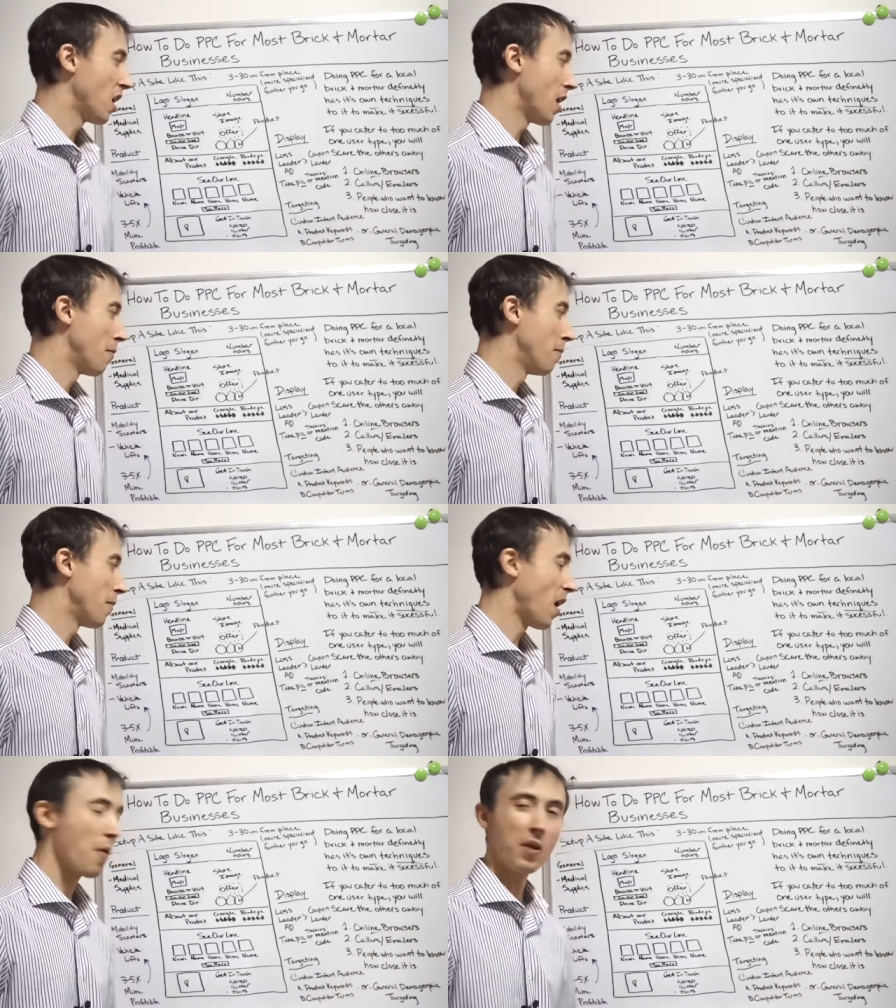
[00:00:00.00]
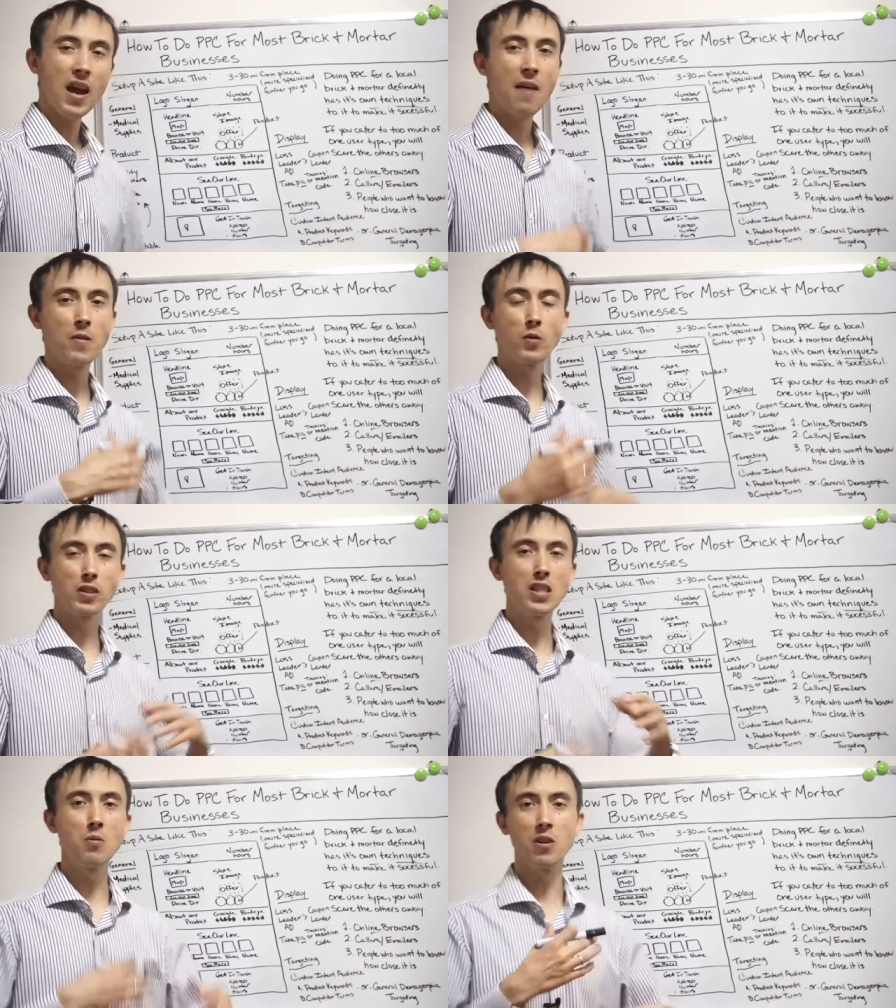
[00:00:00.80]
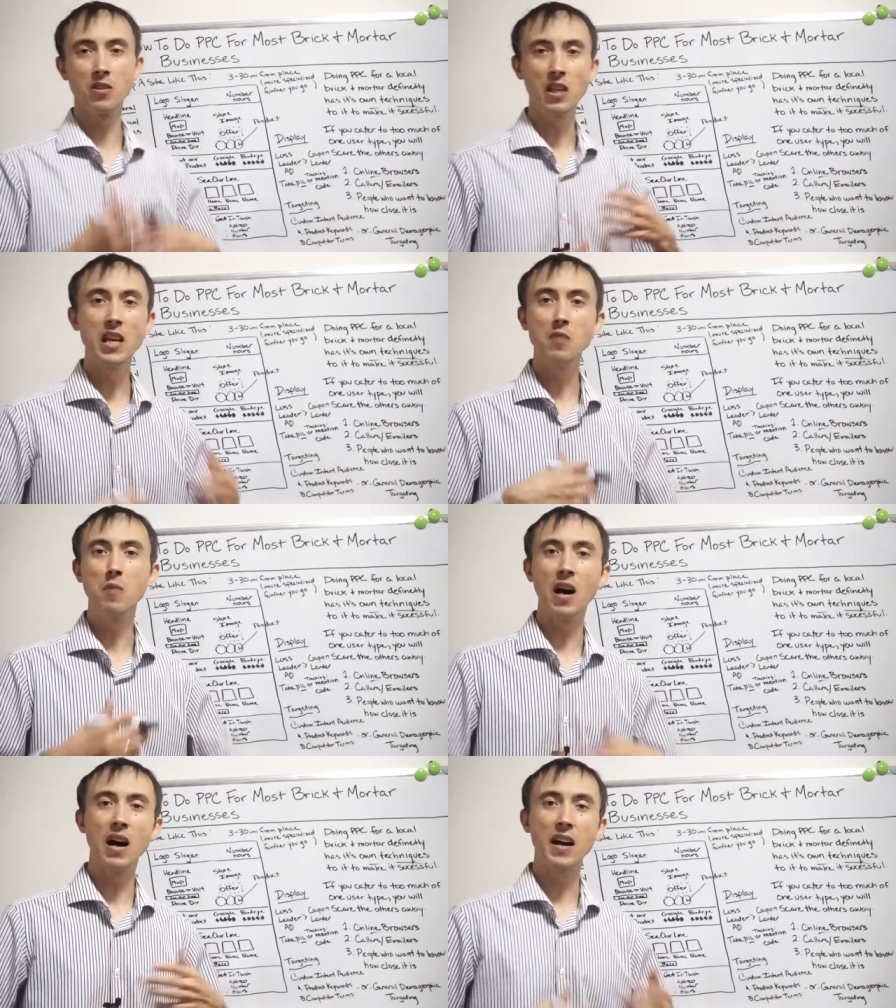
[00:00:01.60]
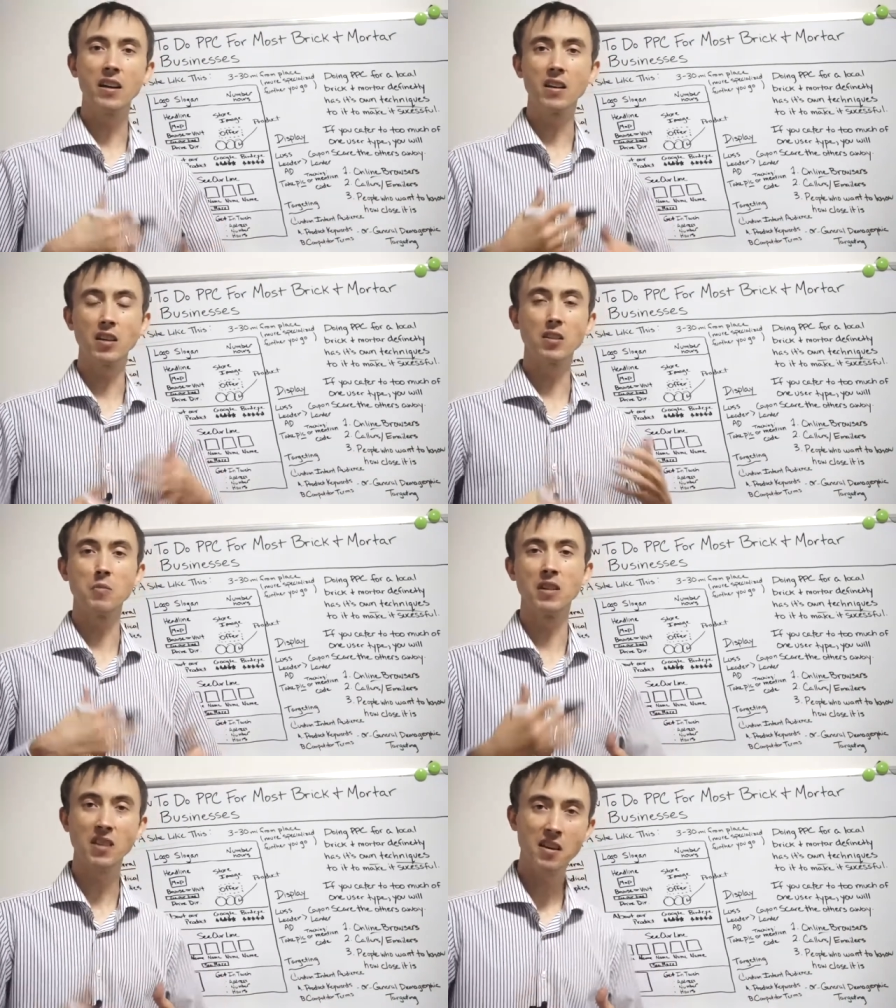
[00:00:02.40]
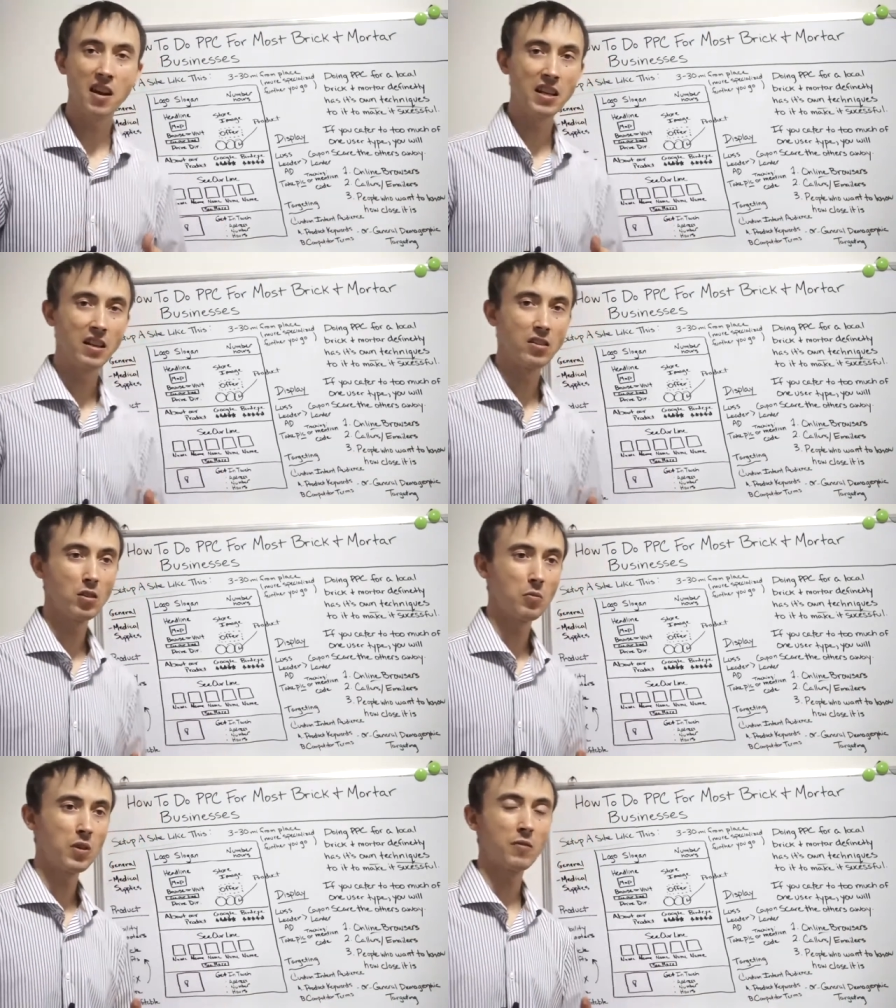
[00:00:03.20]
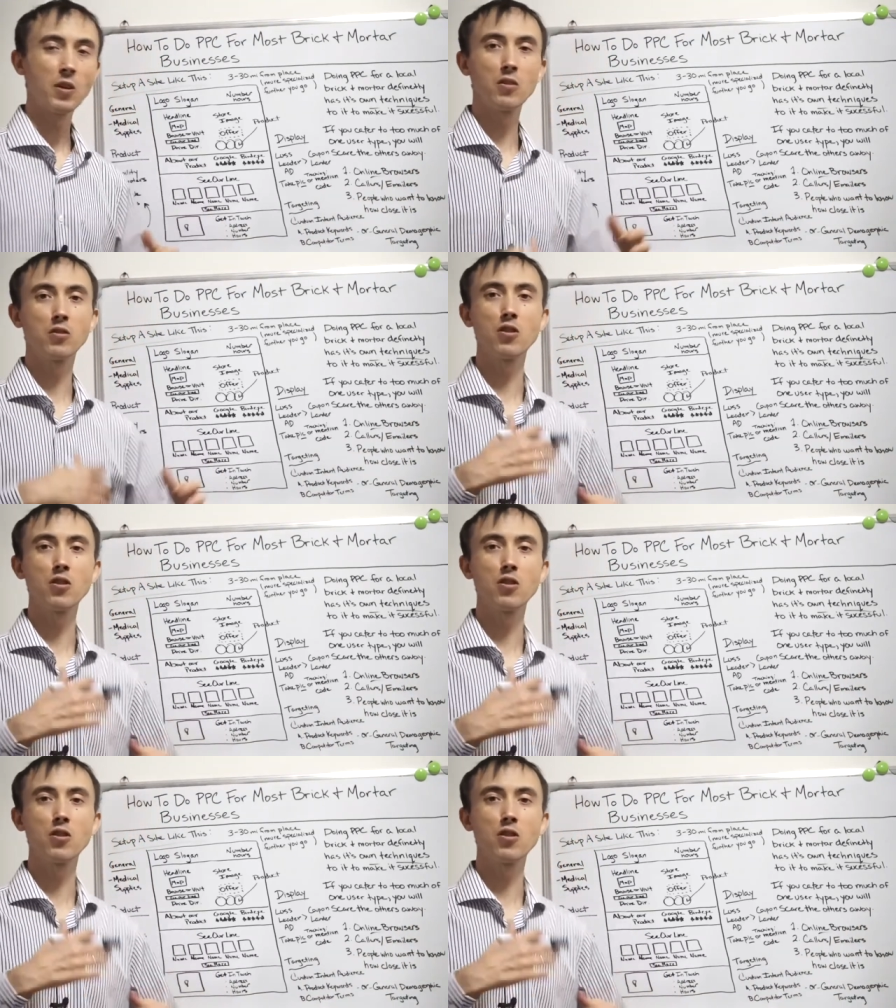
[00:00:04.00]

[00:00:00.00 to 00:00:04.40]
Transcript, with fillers: I'm going to have those keywords in my custom intent audience. So if they're